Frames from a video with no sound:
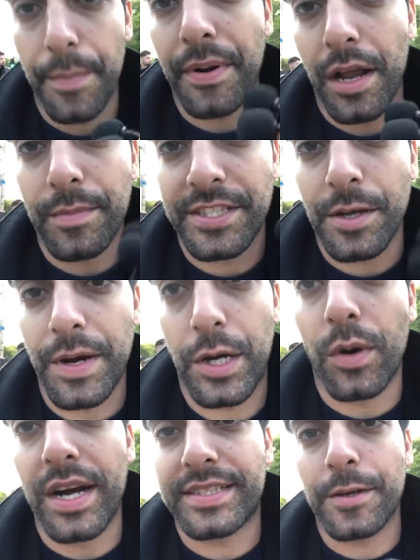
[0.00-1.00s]
Parliament, somewhere
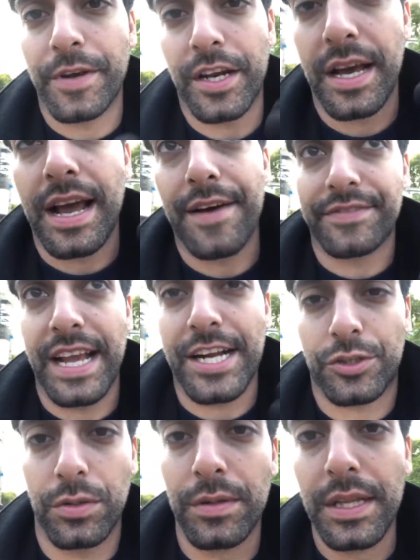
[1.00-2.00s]
quieter. We're gonna have the
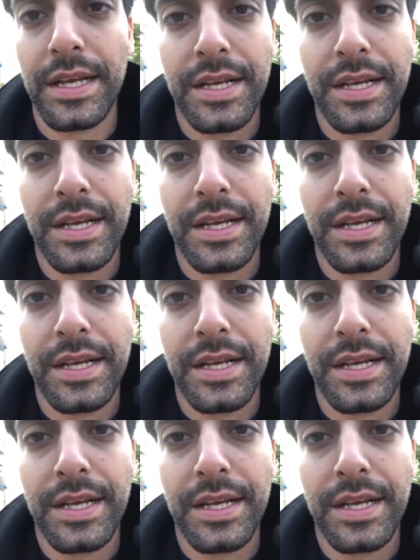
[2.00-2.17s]
actual